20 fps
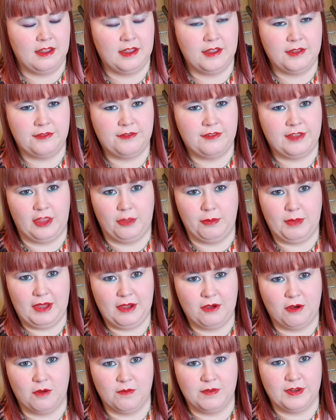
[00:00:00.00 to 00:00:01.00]
film it
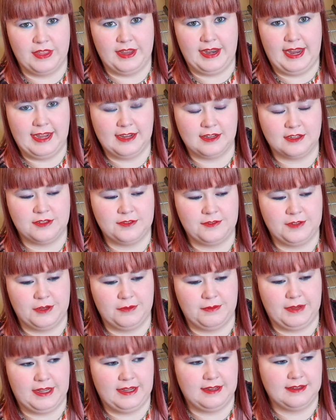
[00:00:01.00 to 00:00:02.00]
over the next few
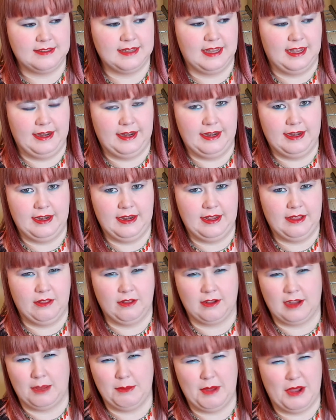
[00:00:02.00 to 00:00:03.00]
weeks and it'll
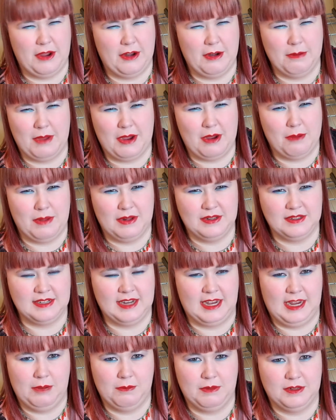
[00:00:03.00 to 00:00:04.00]
come out in about a month's
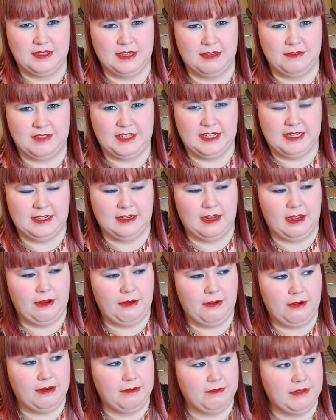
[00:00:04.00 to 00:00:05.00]
time once I've seen how
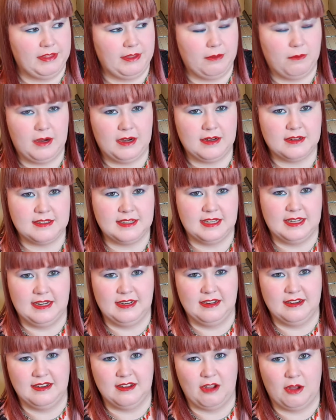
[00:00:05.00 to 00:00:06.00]
everything works
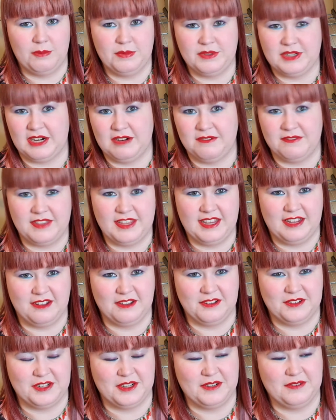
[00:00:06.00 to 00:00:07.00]
and observed the
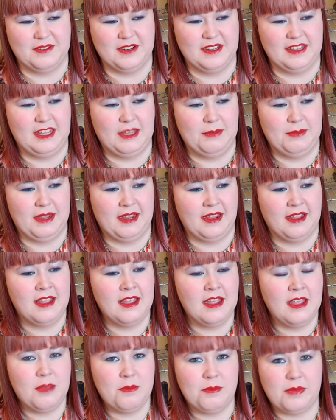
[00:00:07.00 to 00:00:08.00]
enclosure for a little bit.
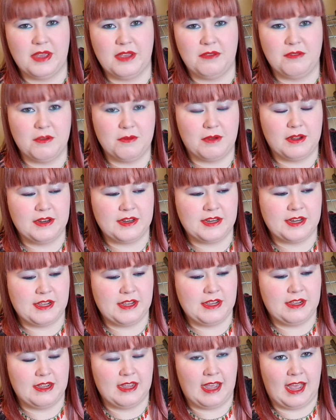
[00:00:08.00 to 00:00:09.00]
But if you want
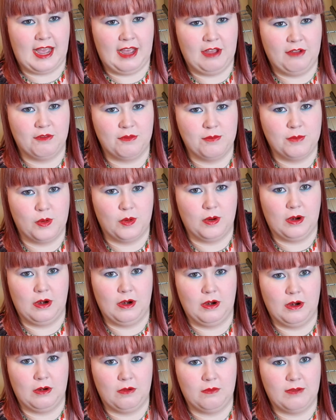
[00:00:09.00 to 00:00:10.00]
to have
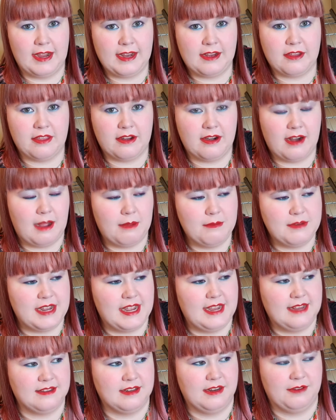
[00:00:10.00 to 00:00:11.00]
more regular
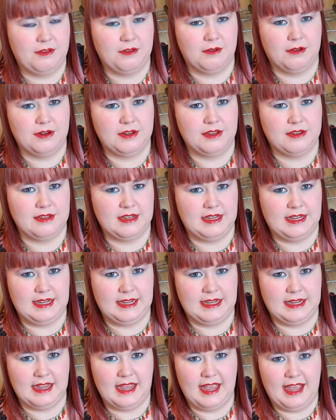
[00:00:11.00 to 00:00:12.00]
updates and if you want to
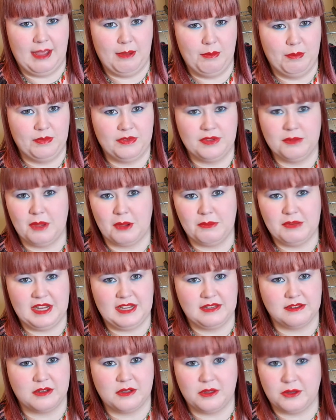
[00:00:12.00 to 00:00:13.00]
see some
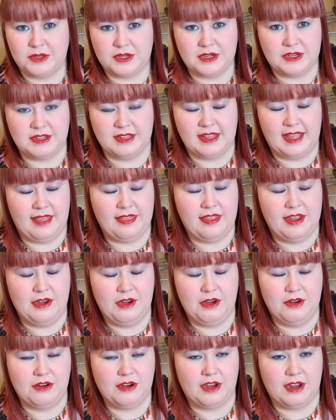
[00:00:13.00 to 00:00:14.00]
updates closer to that, then
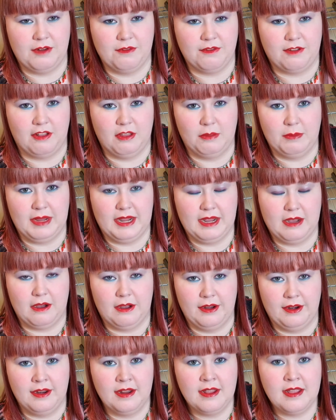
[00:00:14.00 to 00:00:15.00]
you can follow me
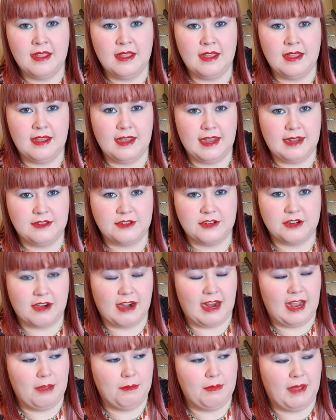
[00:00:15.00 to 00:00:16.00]
on
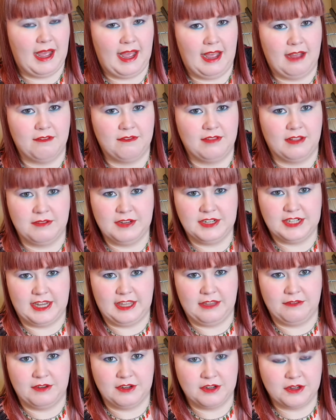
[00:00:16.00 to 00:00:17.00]
Instagram at
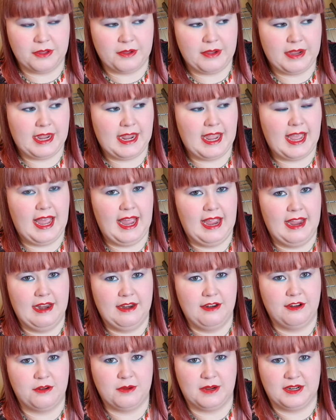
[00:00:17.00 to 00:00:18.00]
fluffyjellyfishchloe
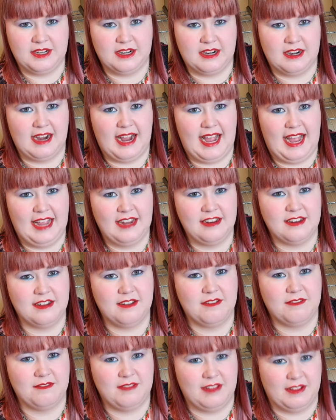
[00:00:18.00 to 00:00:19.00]
and Twitter at
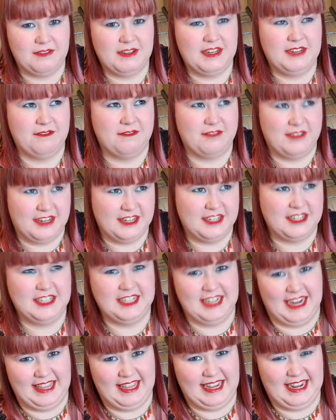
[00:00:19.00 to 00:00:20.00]

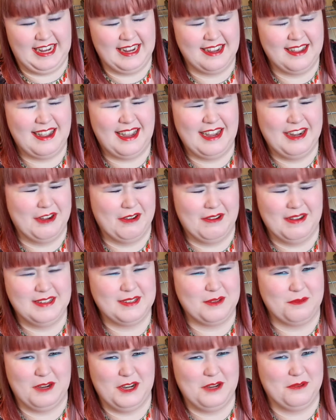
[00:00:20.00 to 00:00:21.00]
fluffyfishjelly. I know it's
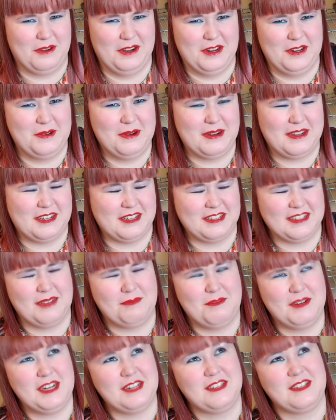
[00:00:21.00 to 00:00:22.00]
a weird one on Twitter,
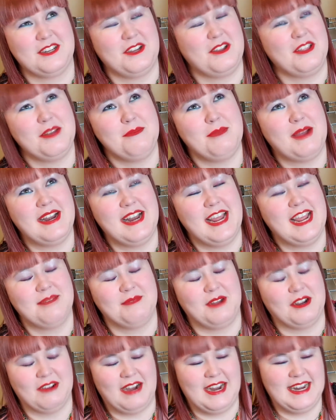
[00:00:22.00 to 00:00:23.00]
someone had stolen my name
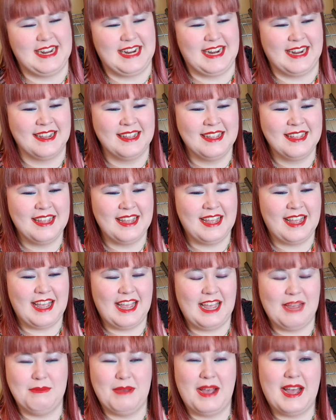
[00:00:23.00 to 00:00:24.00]
already.
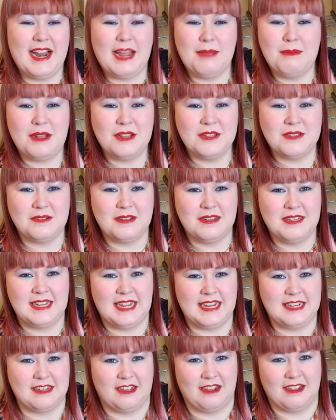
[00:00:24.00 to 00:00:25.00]
And I'm also on
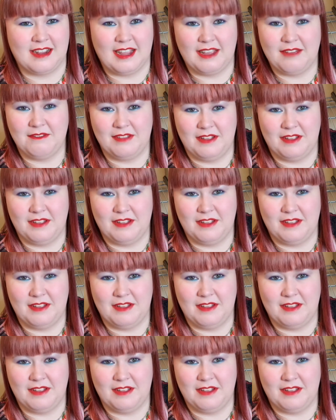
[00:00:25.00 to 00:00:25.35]
TikTok at